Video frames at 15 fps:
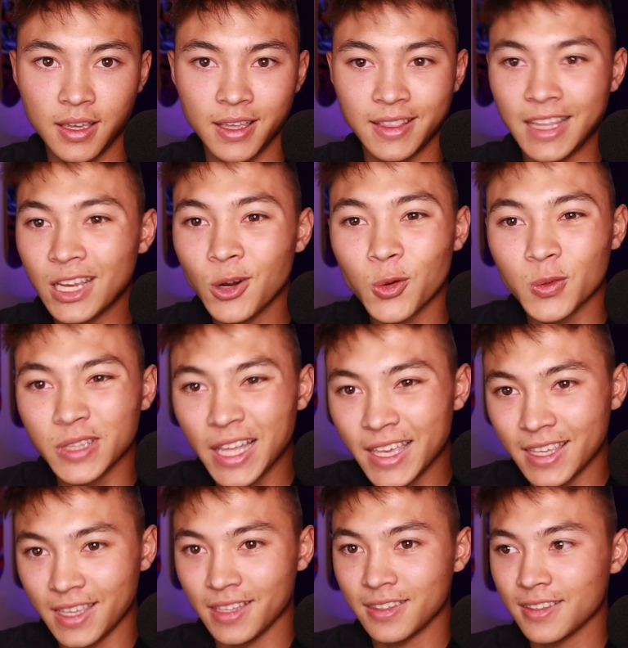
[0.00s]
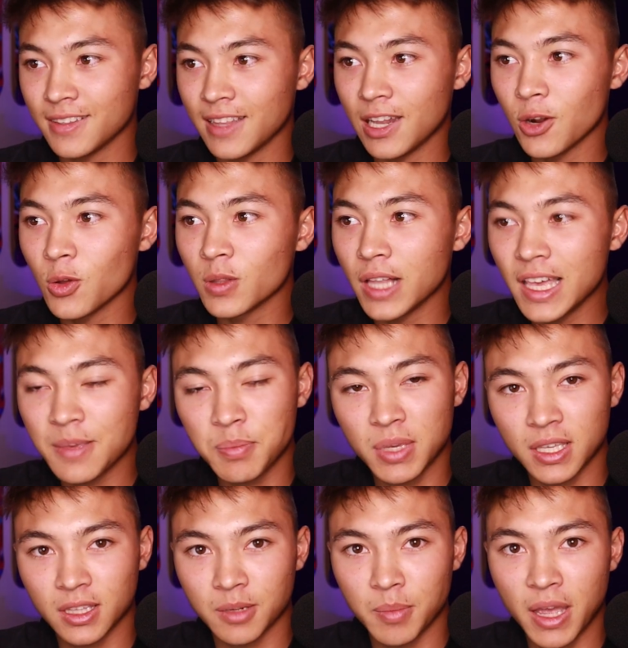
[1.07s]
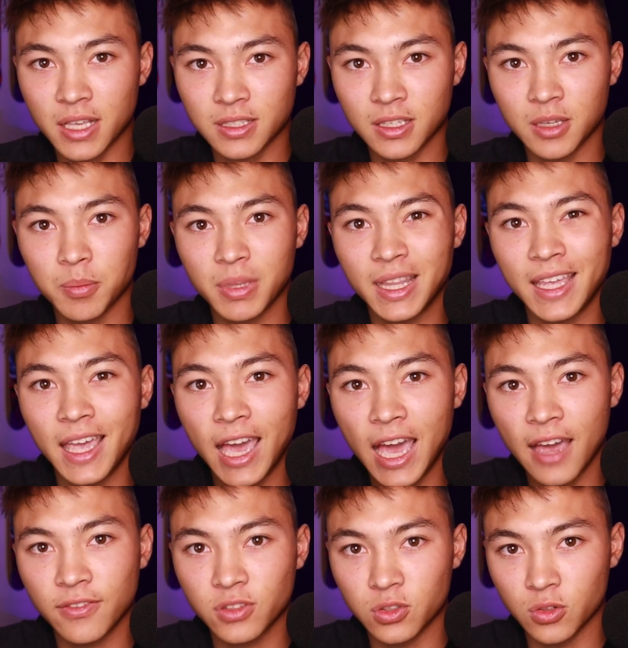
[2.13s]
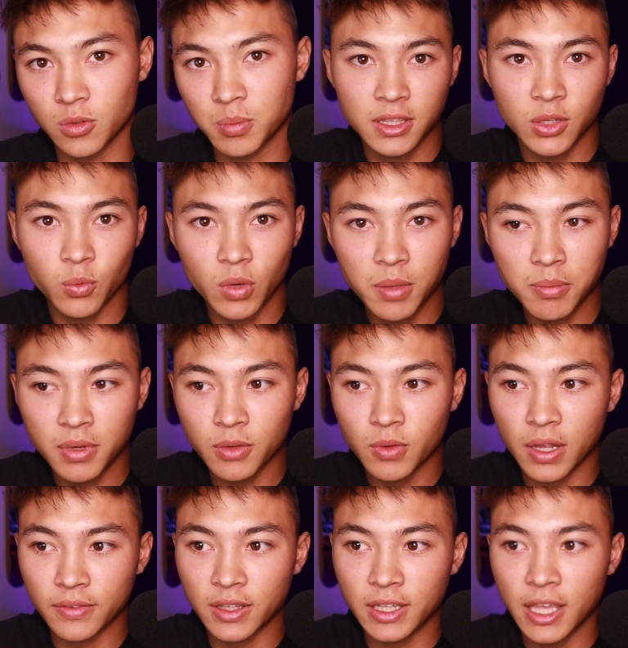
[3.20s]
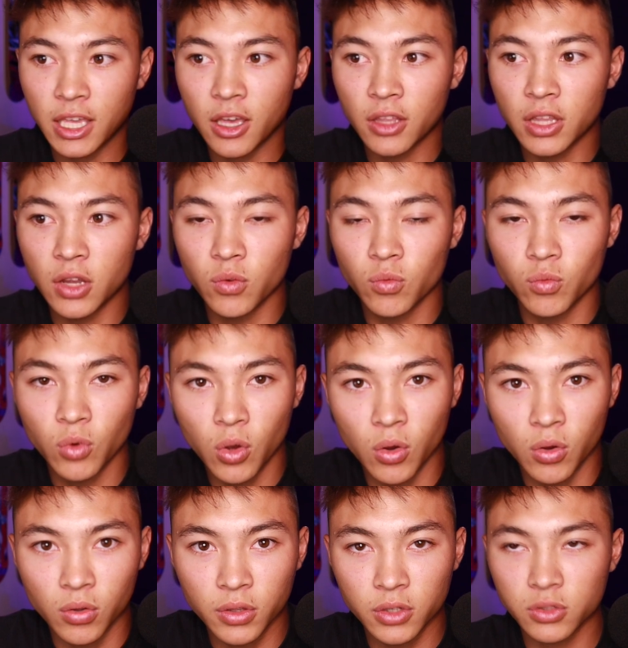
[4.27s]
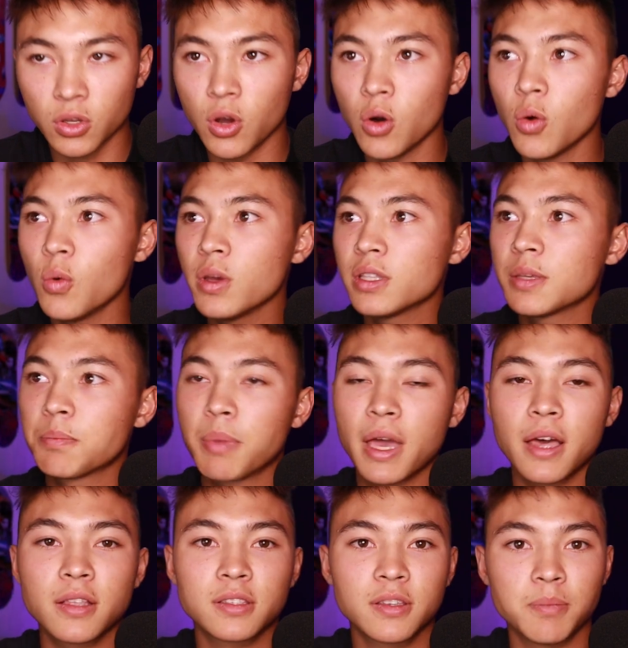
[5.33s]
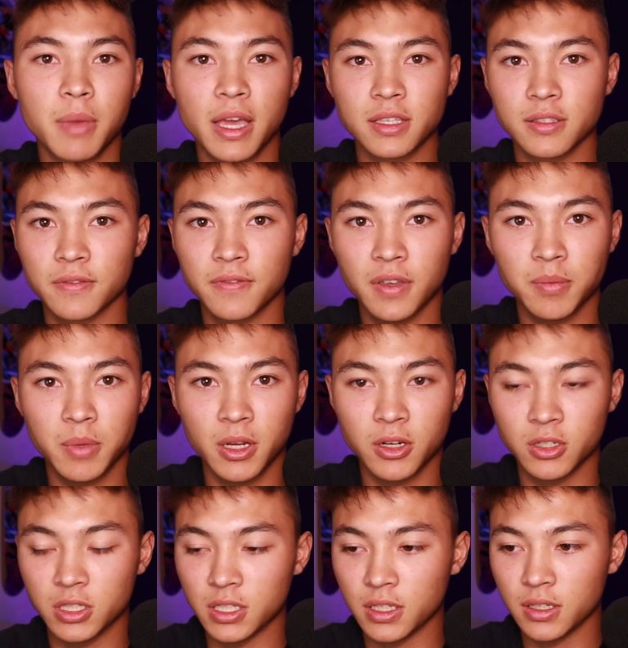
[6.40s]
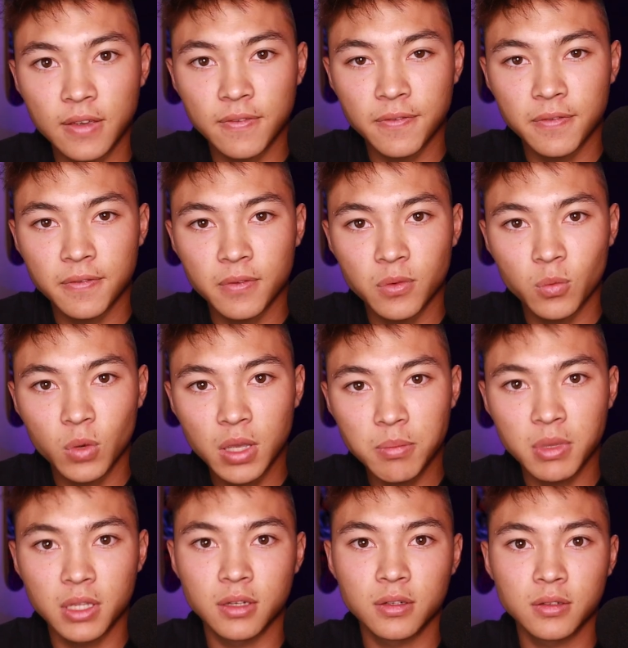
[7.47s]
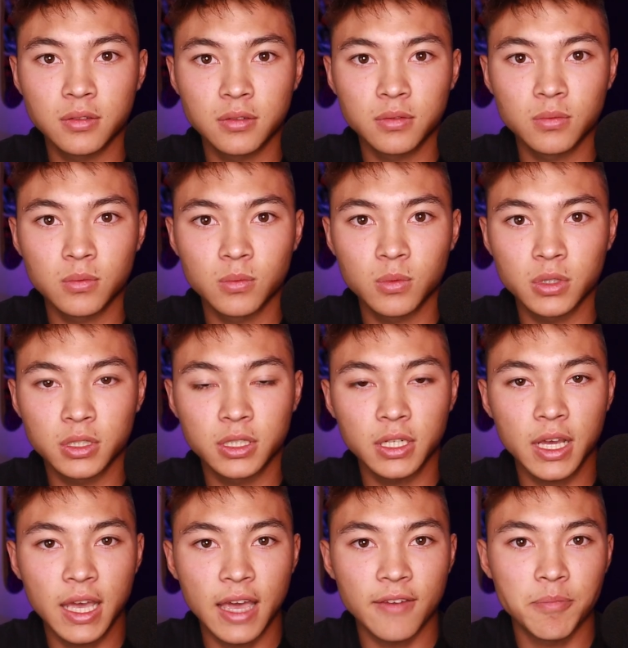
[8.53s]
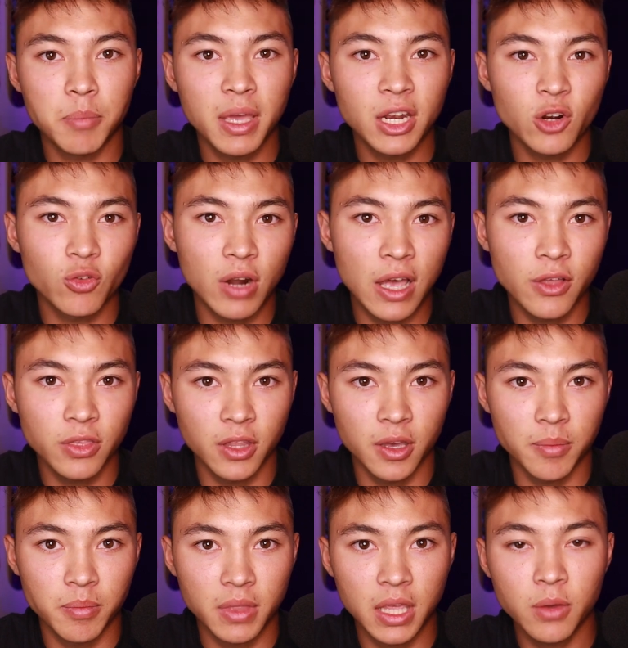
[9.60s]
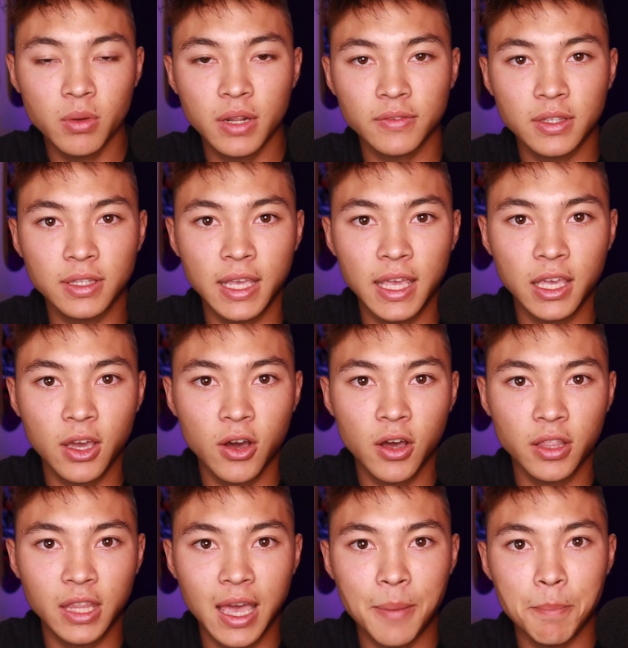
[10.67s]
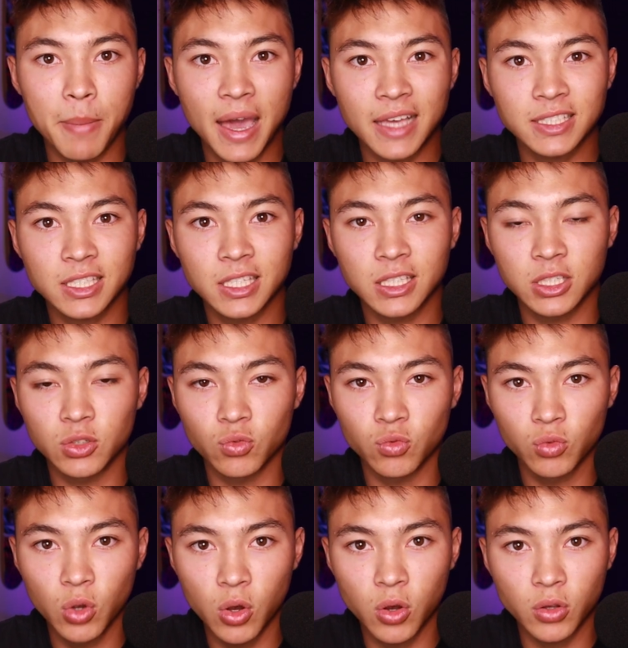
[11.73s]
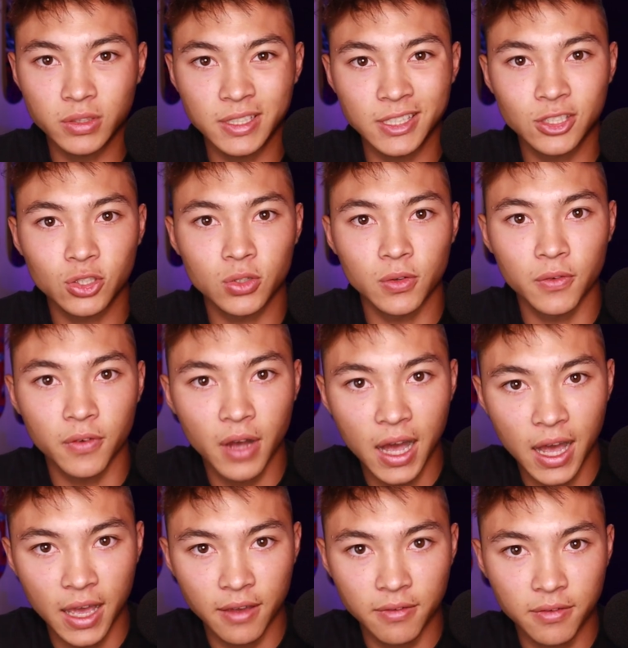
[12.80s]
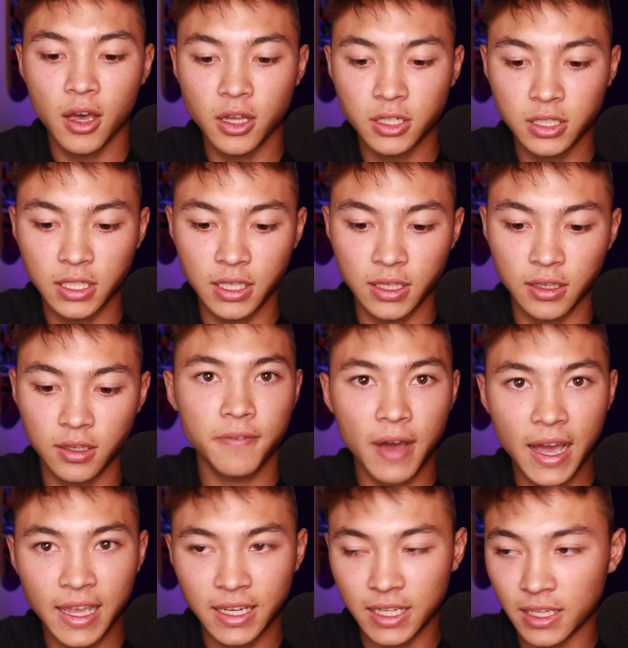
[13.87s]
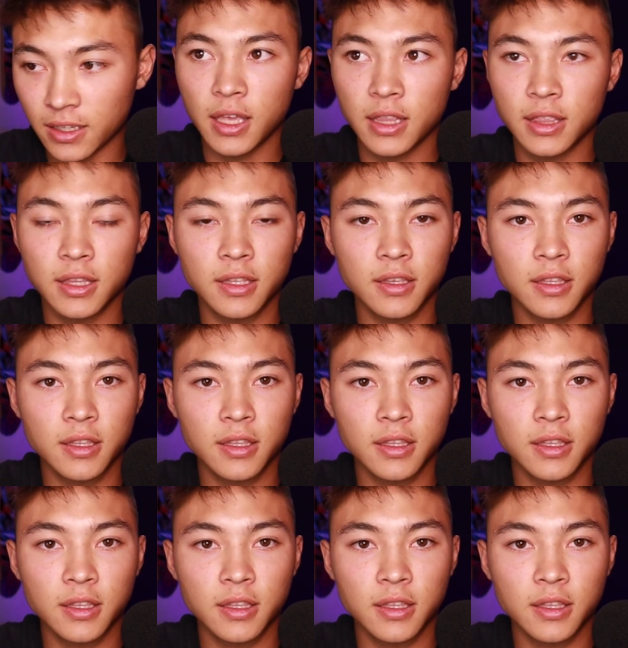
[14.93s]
and they don't like it. They don't like being in their masculine, but they have to. The women would have to take on that role. There's always a balance of masculine and feminine energy. If women were to not have men around them, they would have to take on that masculine role to survive, hunting, fighting, and